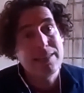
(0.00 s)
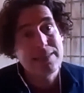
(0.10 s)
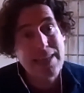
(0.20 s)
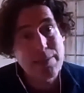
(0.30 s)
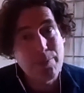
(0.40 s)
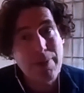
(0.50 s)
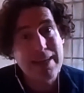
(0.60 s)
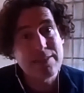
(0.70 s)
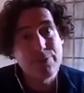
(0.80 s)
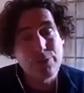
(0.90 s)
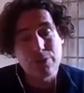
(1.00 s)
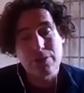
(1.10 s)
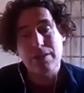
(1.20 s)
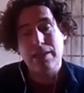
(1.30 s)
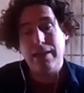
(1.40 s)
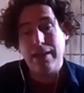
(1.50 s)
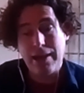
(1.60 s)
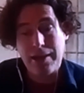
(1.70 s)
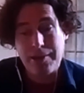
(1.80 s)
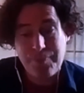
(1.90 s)
Same applies for
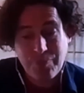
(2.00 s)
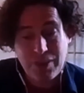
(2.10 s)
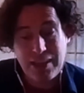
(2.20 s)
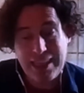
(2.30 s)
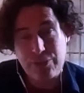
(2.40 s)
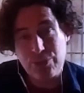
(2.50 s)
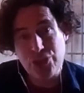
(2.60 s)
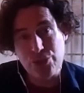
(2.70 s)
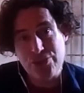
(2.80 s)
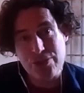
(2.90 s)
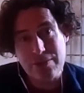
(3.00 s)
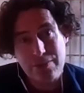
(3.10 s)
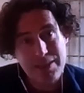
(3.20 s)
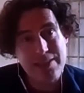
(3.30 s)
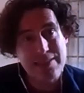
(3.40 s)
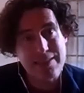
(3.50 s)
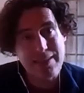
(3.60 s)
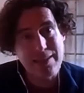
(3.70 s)
the introducer, which is,